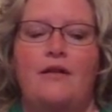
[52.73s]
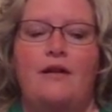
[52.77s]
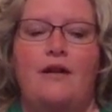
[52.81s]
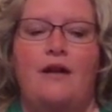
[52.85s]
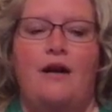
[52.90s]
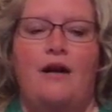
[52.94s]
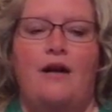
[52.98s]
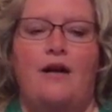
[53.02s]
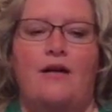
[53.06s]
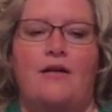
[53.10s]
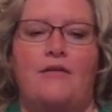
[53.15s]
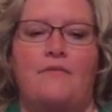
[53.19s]

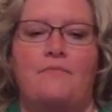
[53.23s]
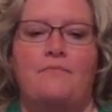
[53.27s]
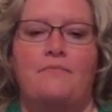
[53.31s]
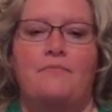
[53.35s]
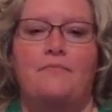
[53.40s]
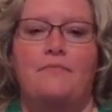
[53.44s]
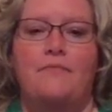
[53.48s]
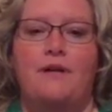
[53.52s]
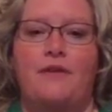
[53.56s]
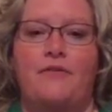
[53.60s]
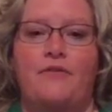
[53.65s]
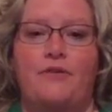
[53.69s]

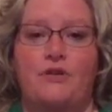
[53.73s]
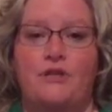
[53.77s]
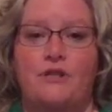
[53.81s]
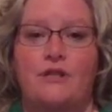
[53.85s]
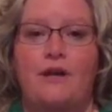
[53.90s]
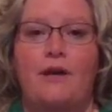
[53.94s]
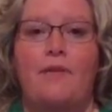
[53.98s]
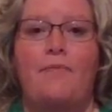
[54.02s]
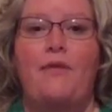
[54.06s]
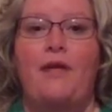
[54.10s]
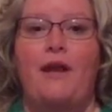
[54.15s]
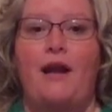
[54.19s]
A first
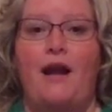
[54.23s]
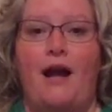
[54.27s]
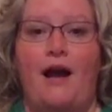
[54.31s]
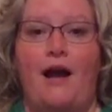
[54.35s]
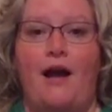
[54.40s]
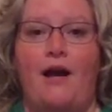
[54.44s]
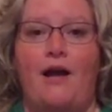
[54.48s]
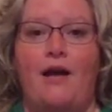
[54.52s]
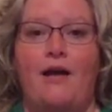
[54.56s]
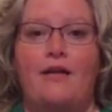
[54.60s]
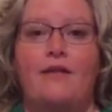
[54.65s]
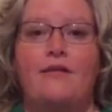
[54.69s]
time that
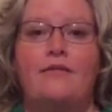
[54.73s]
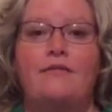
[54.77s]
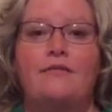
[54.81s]
I